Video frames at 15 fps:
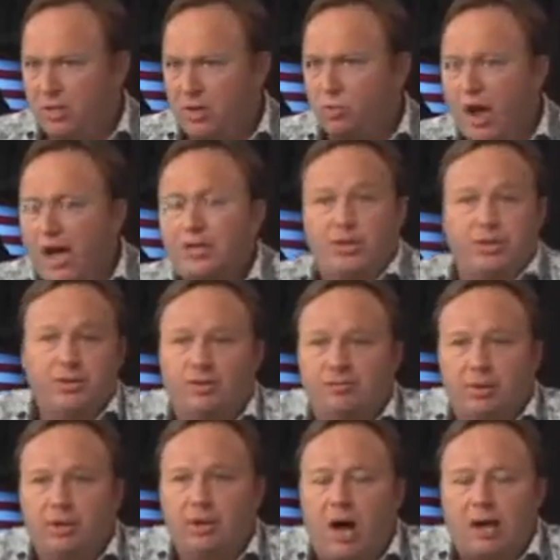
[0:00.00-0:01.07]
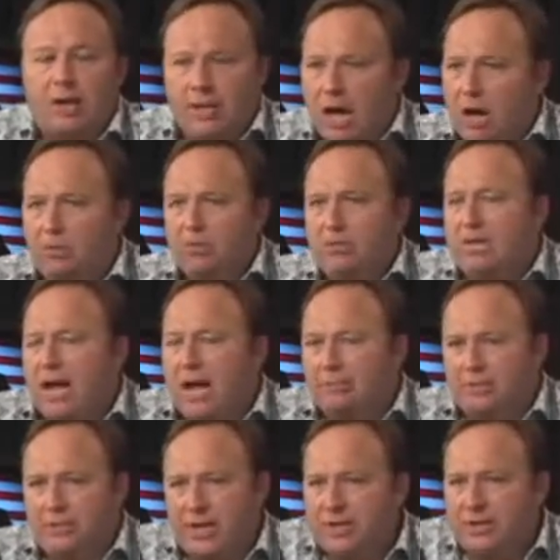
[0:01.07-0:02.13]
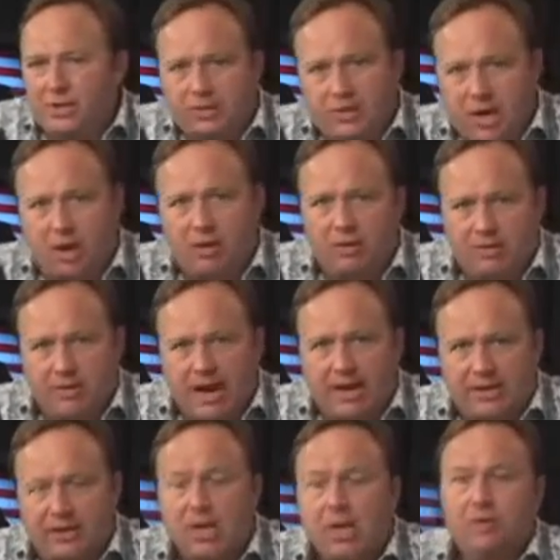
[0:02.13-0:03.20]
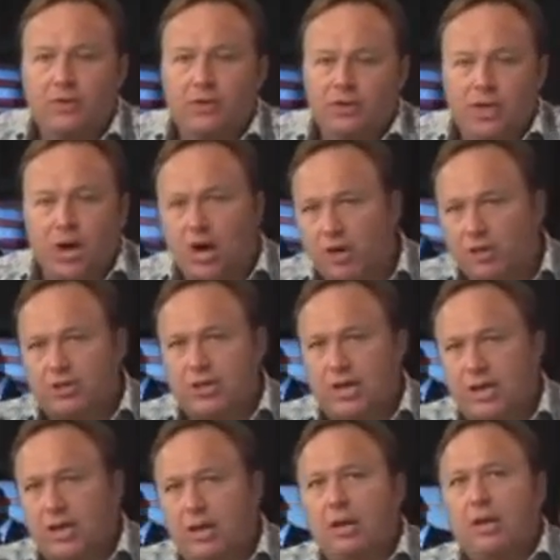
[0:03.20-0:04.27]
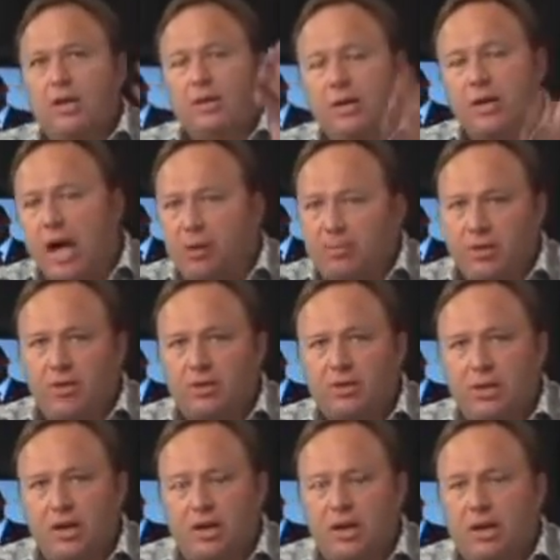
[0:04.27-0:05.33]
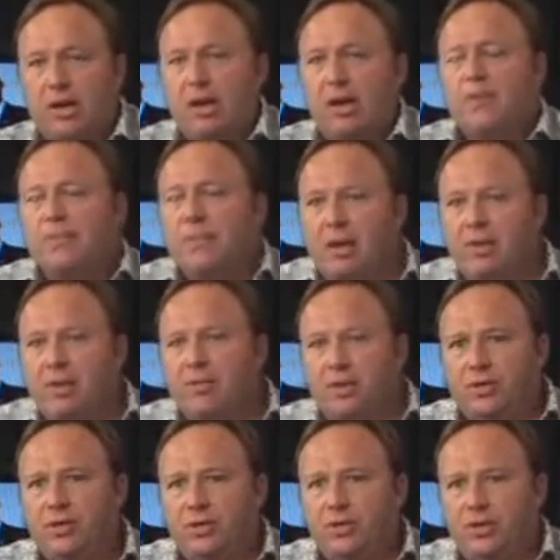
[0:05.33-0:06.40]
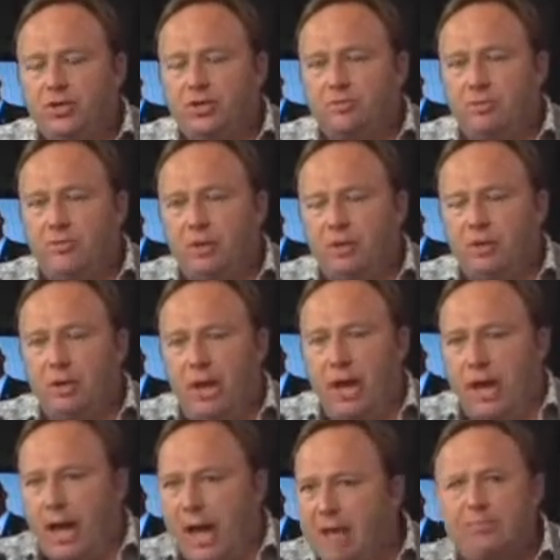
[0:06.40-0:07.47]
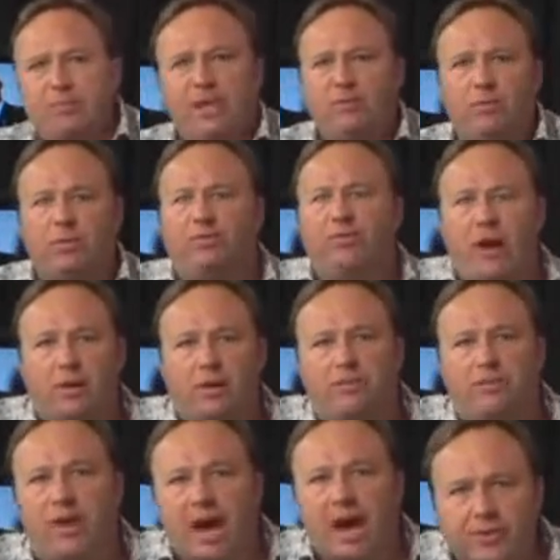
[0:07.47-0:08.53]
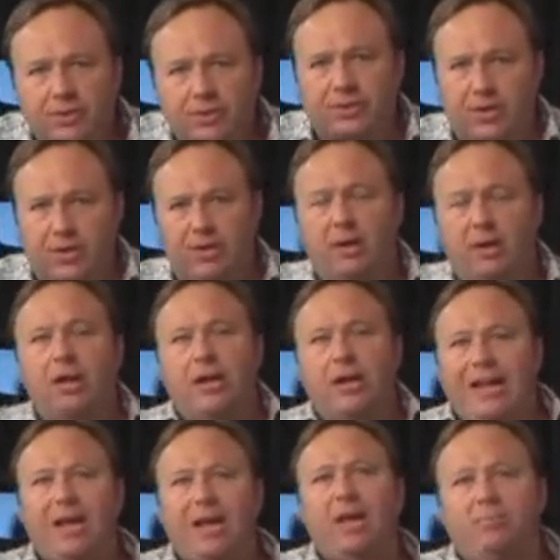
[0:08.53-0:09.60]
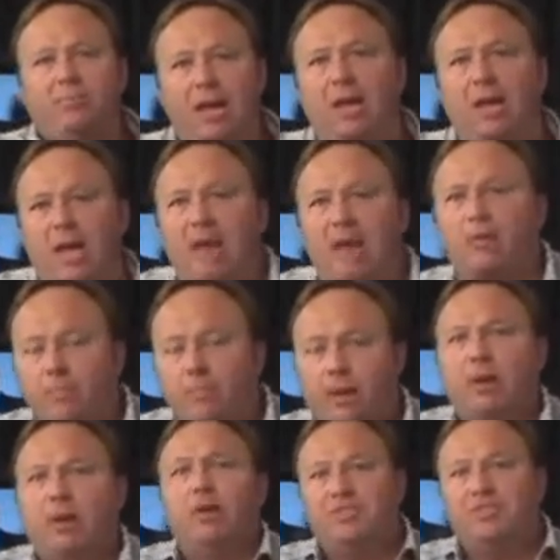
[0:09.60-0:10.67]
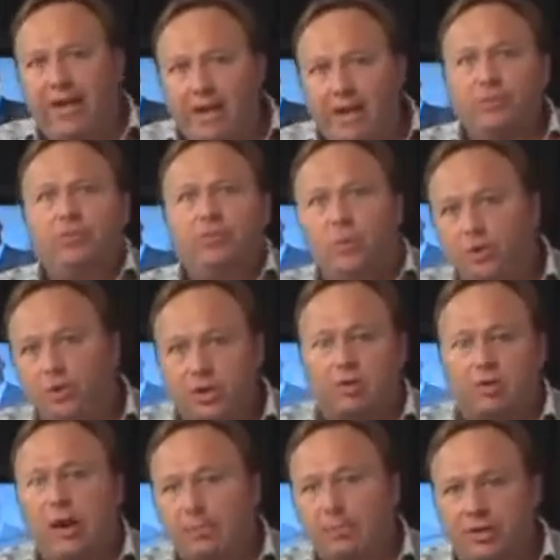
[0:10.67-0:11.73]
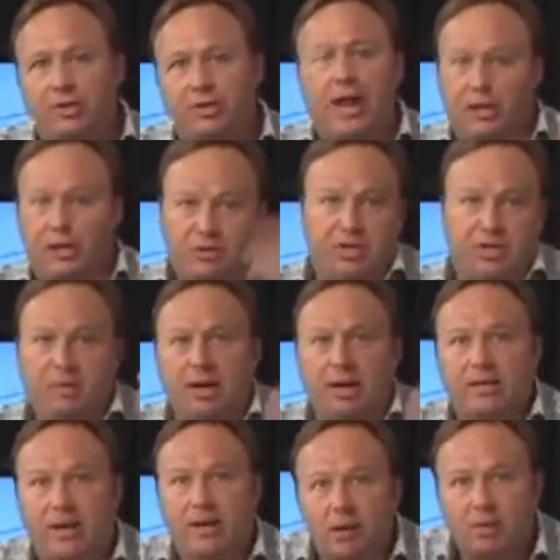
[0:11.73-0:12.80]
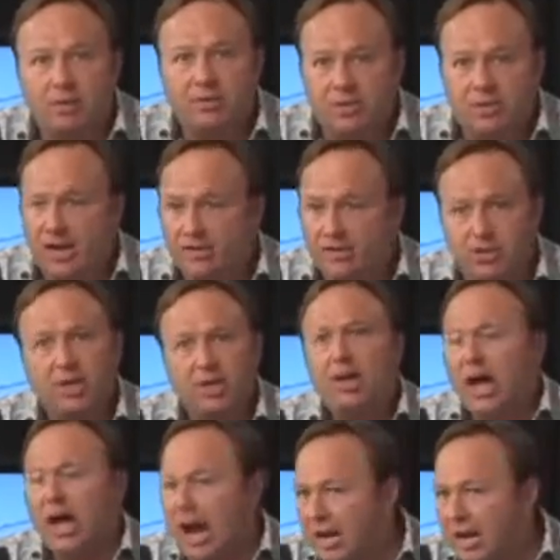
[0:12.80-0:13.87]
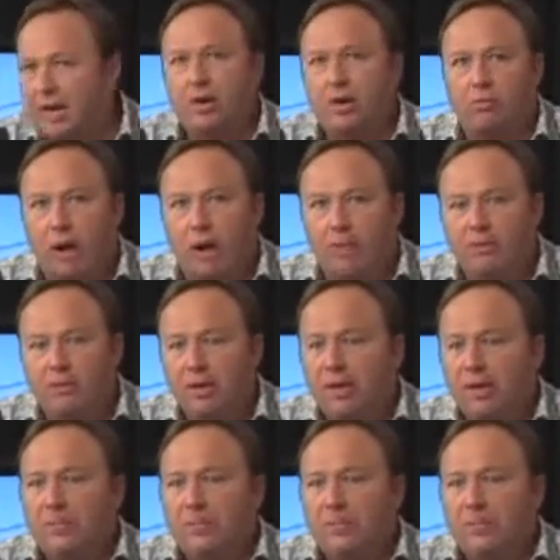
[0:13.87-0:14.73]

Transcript: mean, the Russians have been caught countless times staging terror attacks. The Tsars did it. The communists did it. I mean, this is just, I believe, what the Founding Fathers did. Any big government tends towards corruption, like you said about the Arab states, highly corrupt.